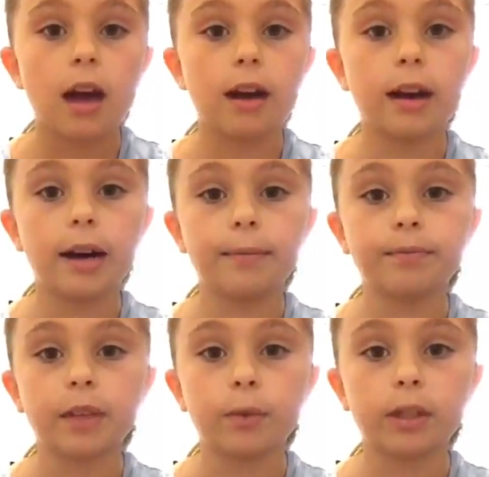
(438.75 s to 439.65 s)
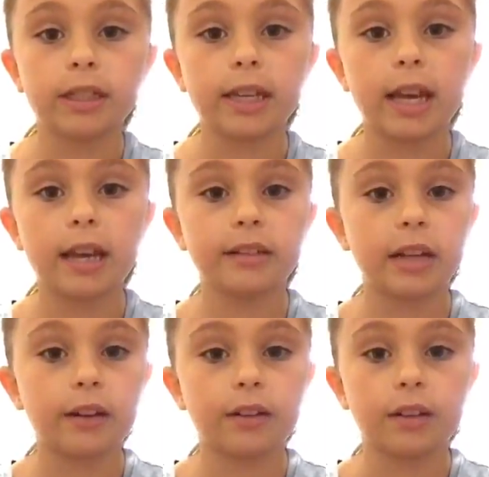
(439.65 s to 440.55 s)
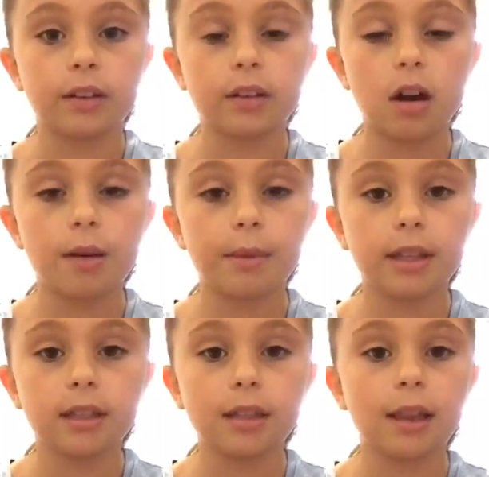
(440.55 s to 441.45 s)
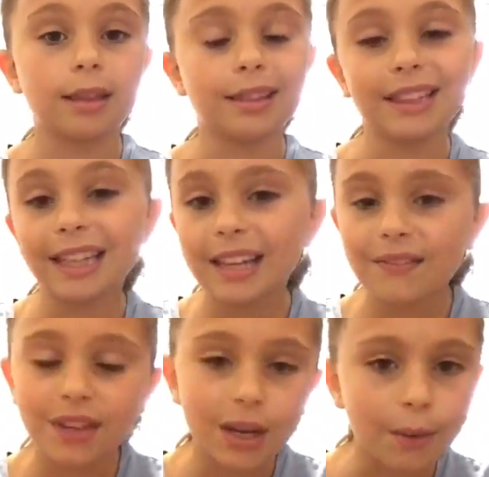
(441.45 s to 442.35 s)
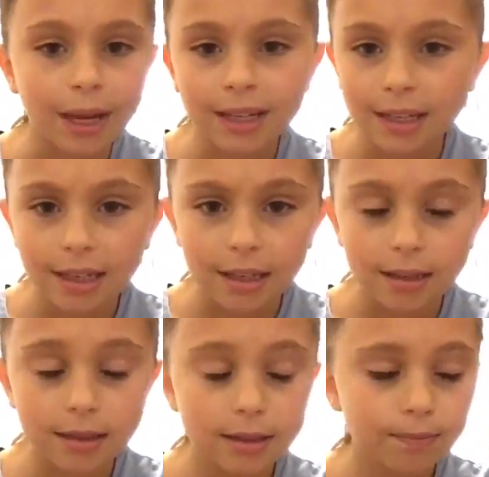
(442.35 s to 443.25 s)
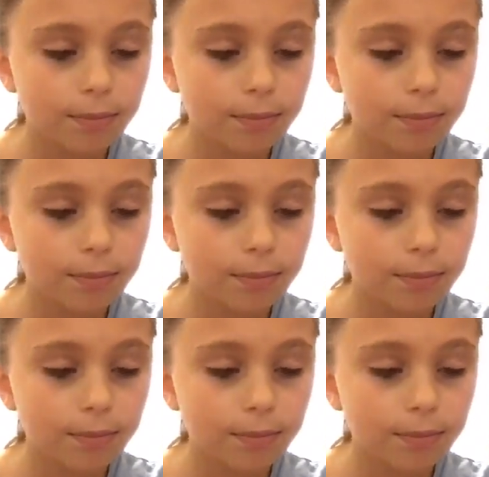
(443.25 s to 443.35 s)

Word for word: um once again down in the comments leave video ideas